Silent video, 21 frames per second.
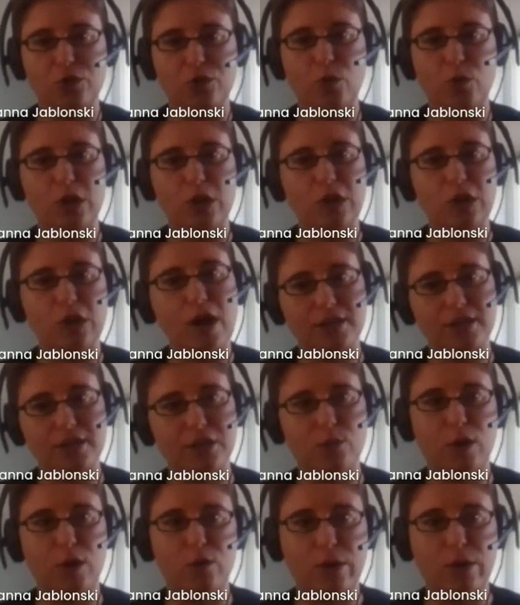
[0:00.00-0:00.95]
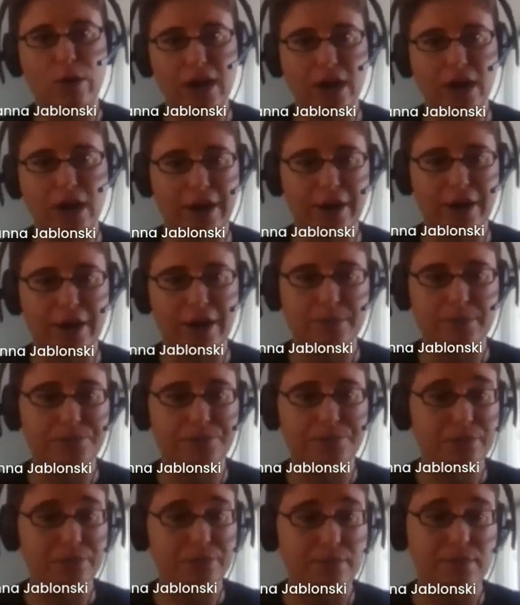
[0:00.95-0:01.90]
to a lot will rank higher.
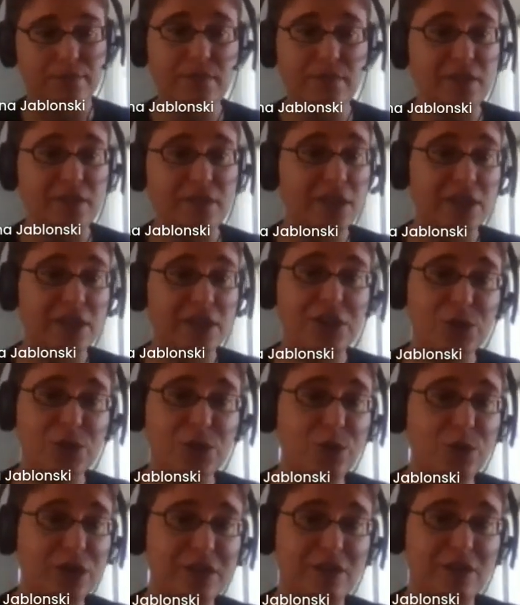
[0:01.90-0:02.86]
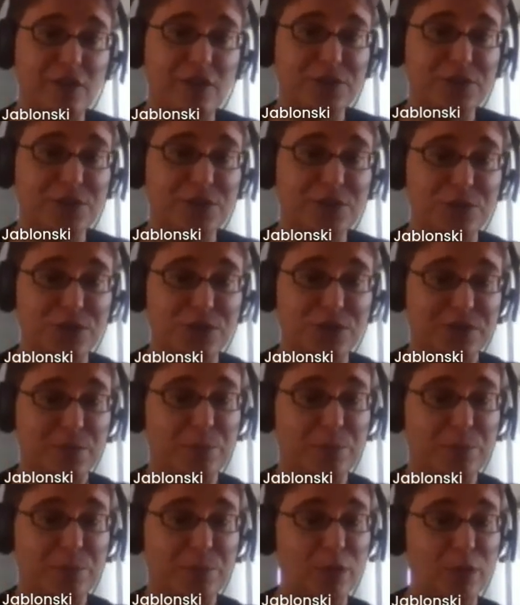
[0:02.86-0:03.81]
You can also
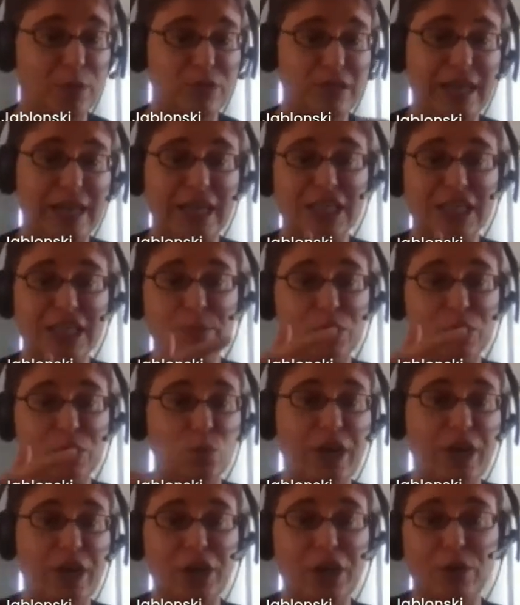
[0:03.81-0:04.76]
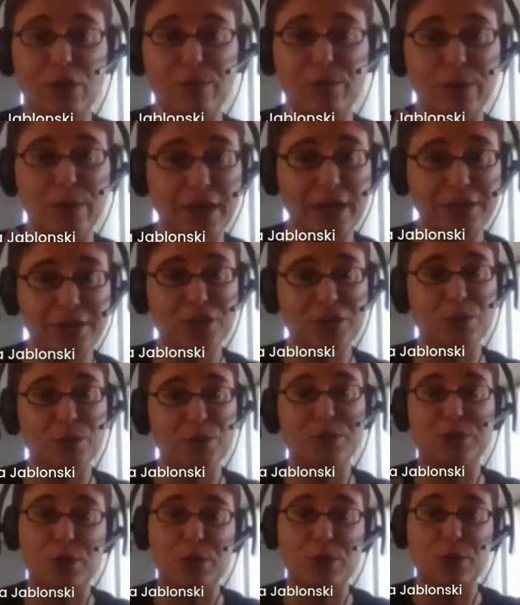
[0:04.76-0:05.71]
just build links between your own pages,
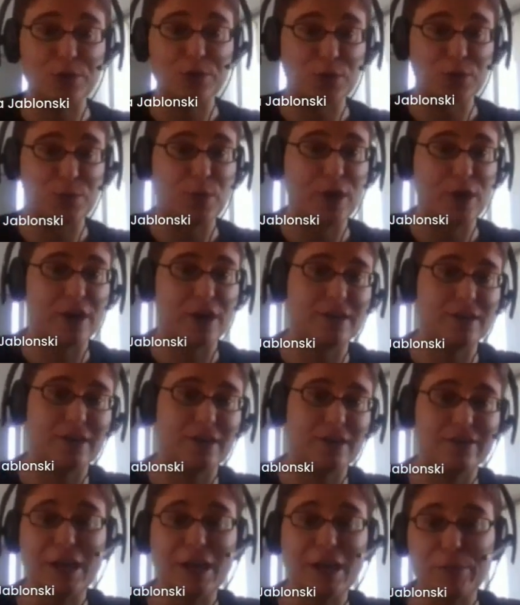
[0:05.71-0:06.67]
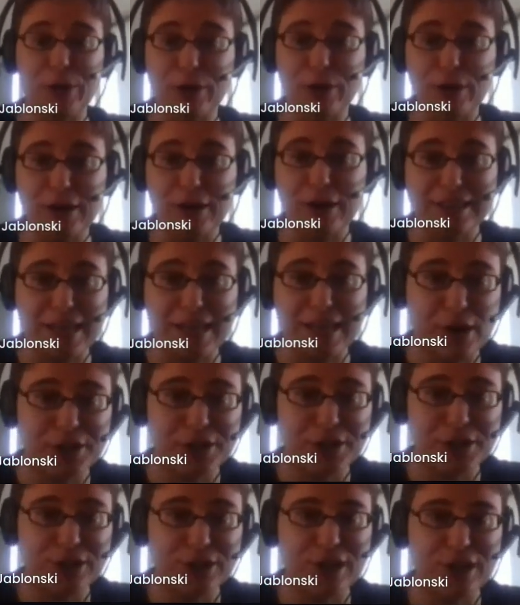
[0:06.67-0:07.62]
which is also part of keeping your content
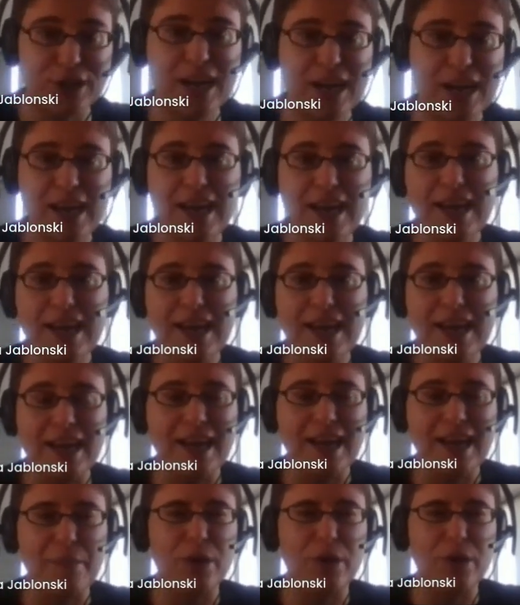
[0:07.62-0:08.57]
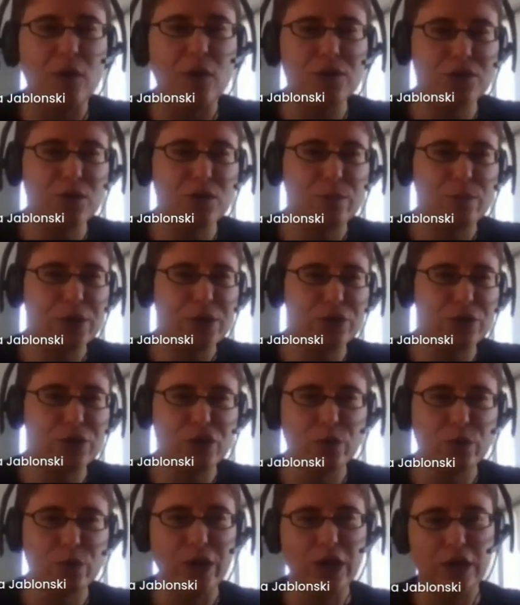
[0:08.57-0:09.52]
modular. But also be
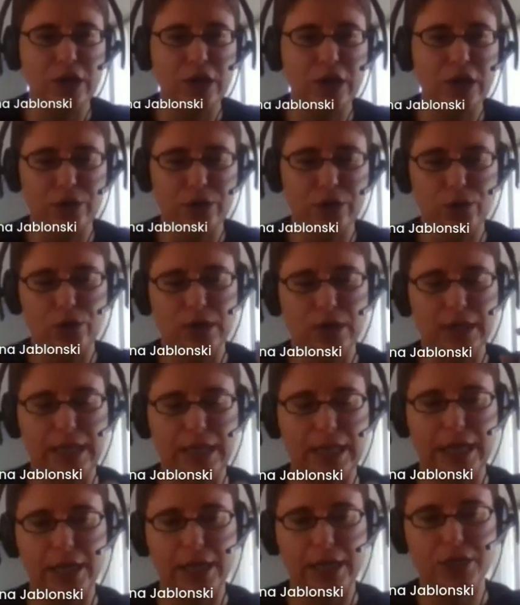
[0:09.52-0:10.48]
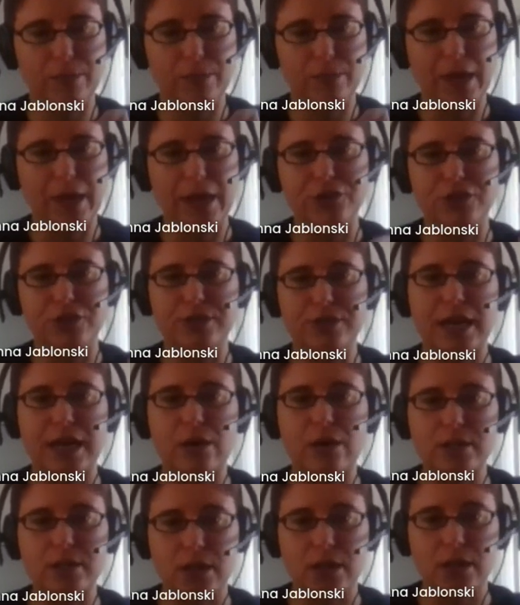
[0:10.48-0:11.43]
sure to include links to pages
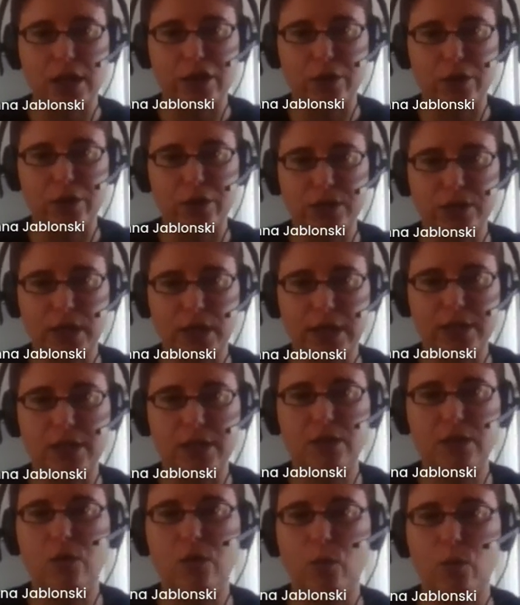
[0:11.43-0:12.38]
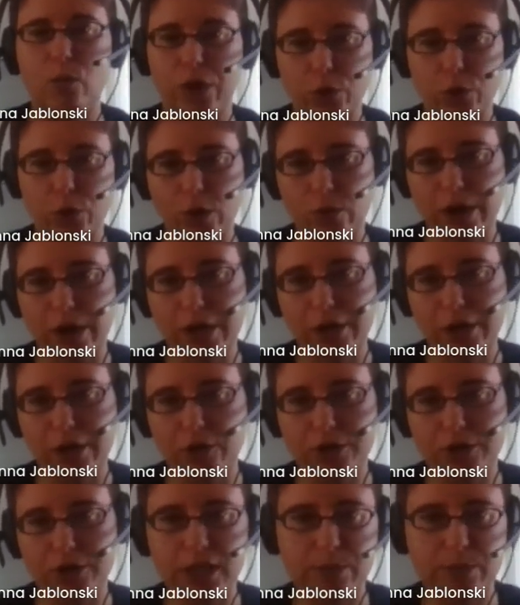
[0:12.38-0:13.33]
outside of your site when you are writing
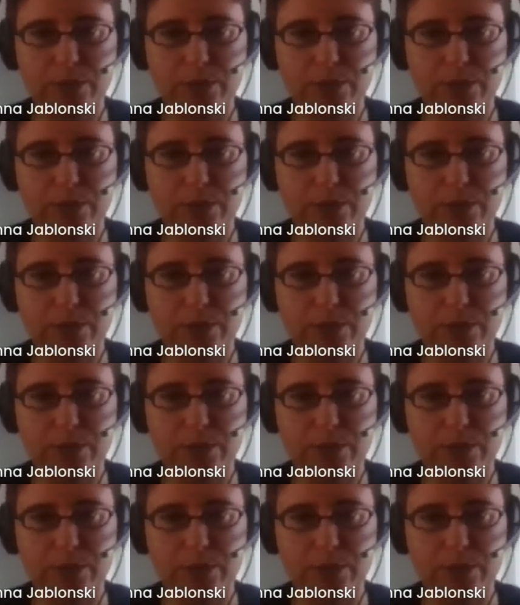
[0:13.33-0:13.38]
your